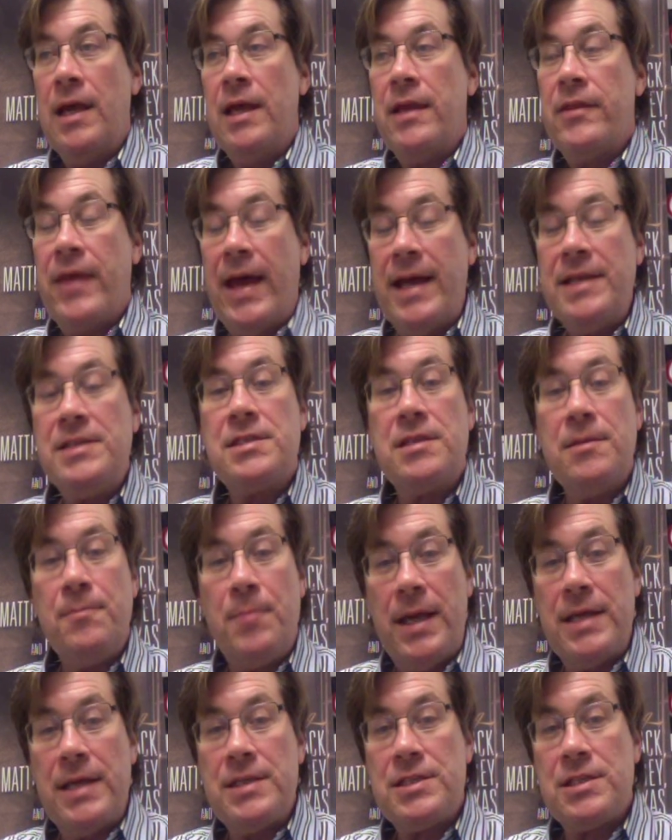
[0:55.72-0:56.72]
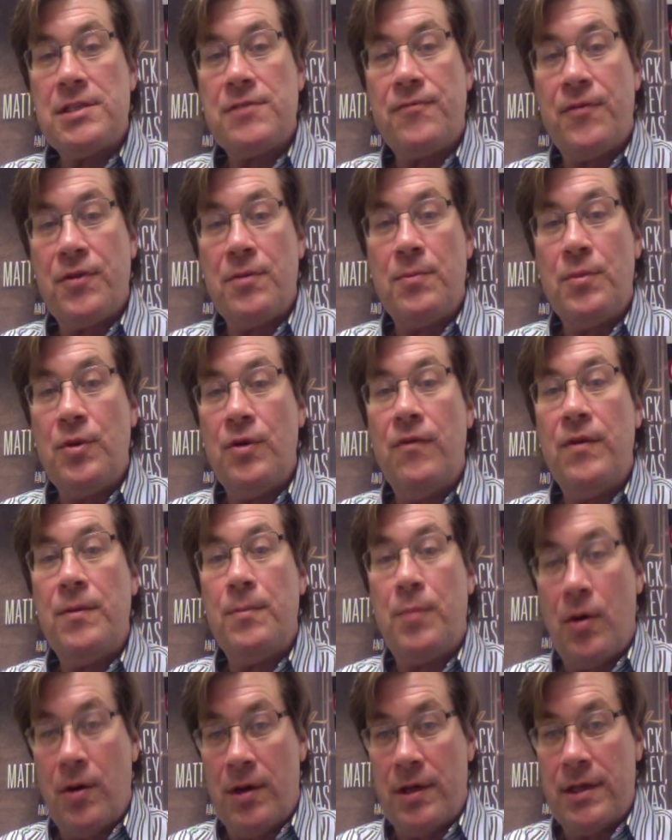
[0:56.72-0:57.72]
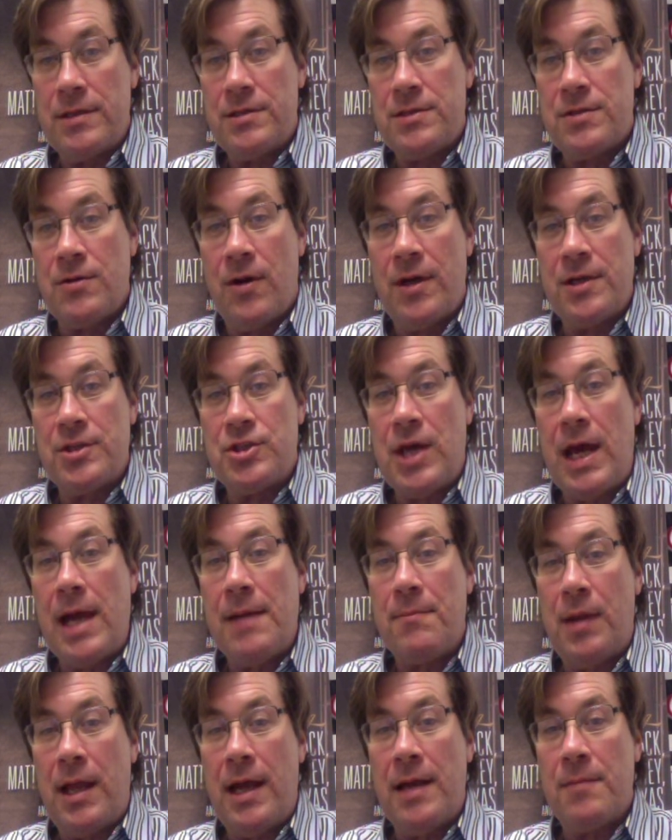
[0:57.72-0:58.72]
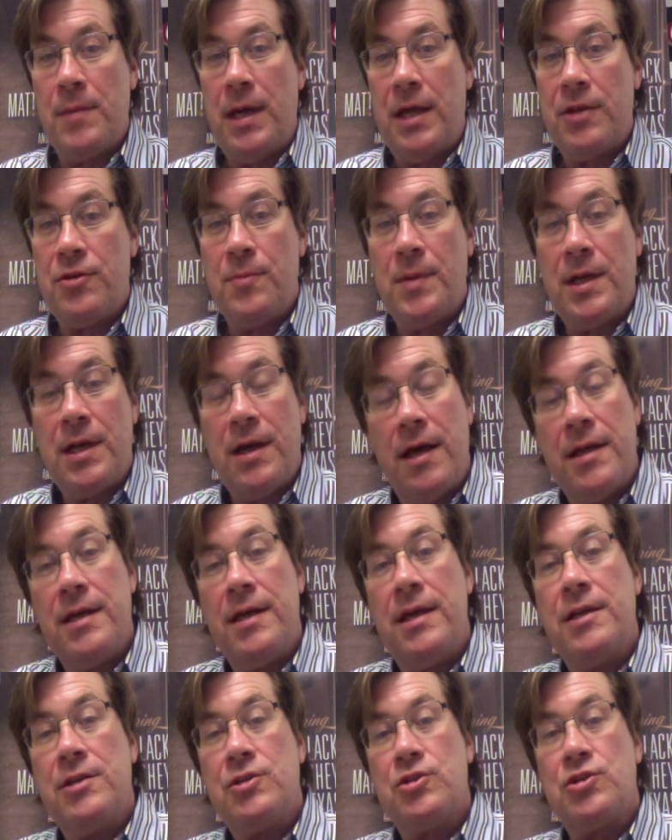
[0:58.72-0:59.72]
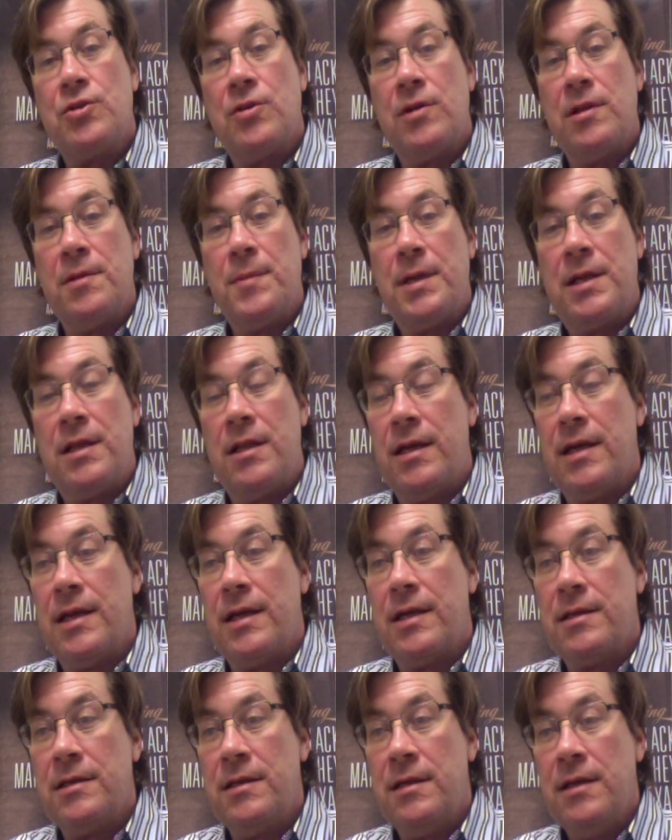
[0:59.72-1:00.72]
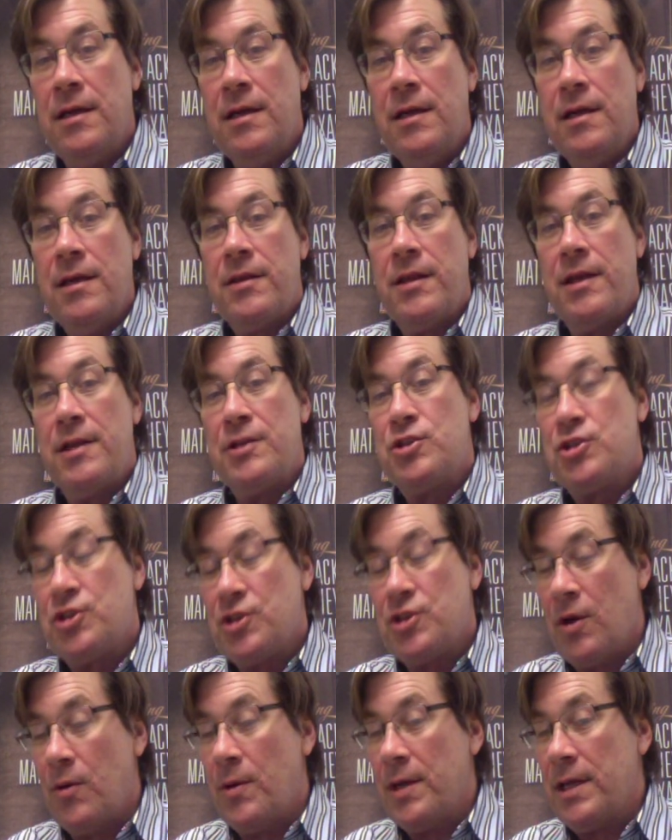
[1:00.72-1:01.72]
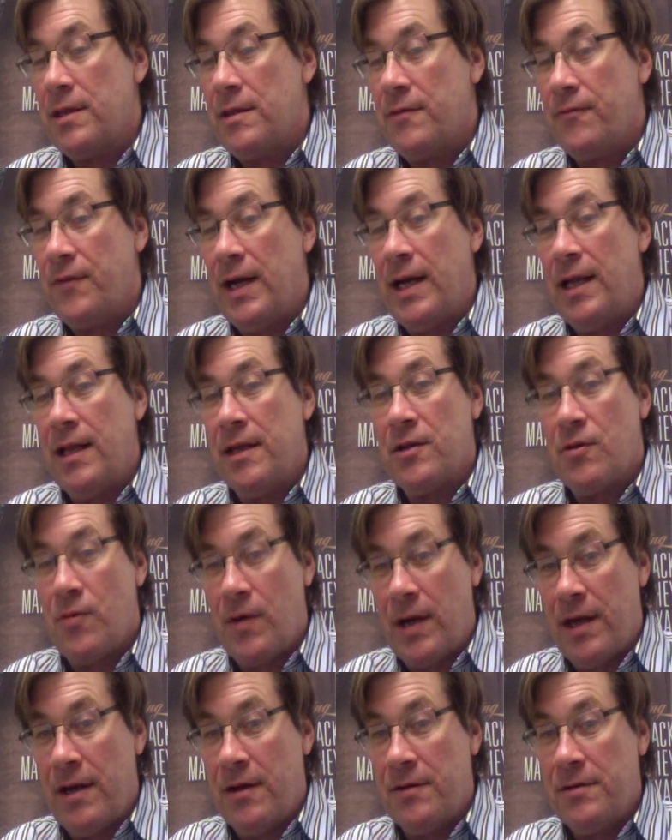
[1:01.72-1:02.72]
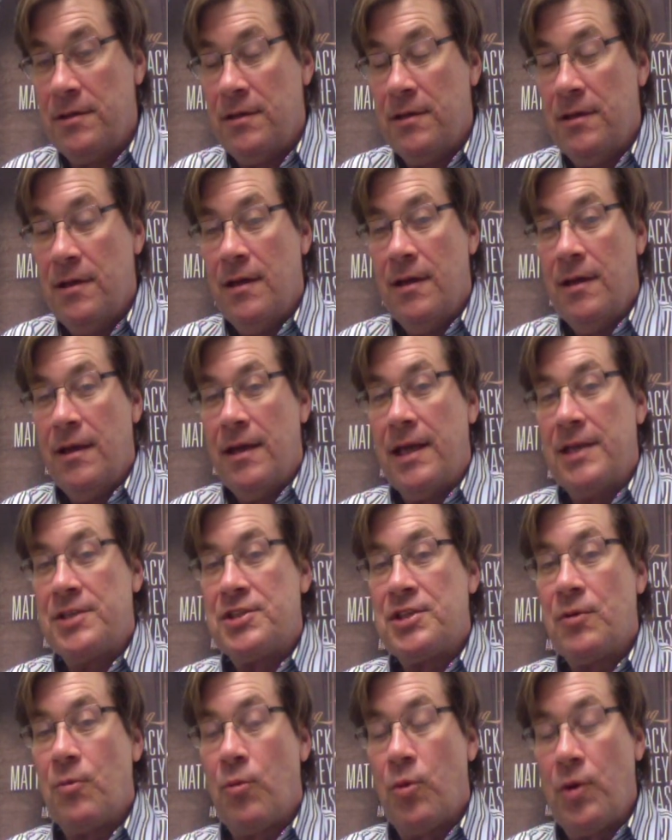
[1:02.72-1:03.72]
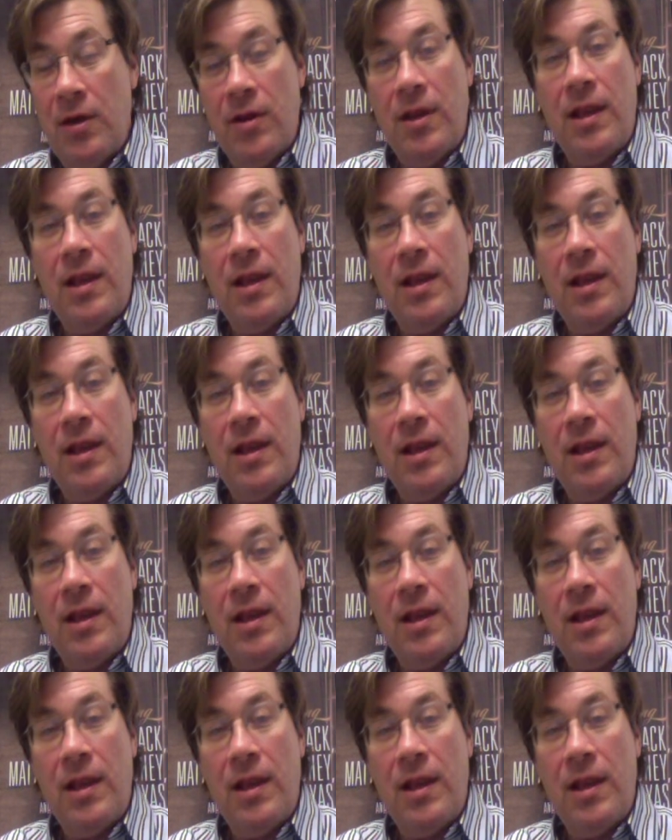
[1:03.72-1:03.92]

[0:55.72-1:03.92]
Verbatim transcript: That's the basis for the movie Bernie, starring Jack Black, Matthew McConaughey, and Shirley MacLaine, that is showing at the Violet Crown. It's a real